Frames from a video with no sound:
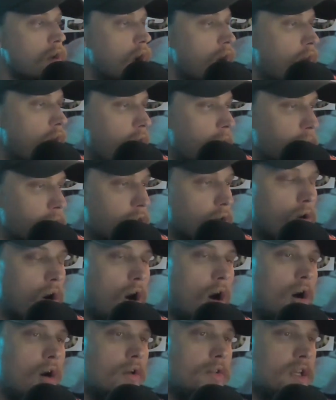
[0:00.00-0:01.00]
So
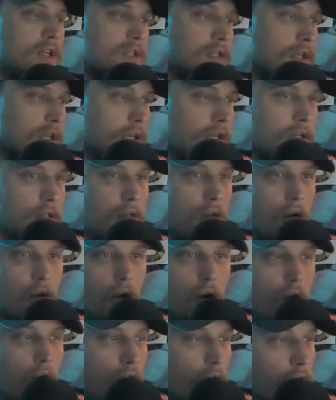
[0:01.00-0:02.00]
all these things
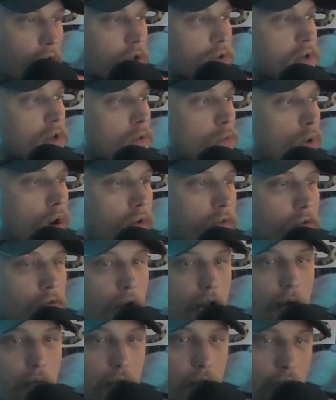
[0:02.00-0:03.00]
are all interwoven, right, with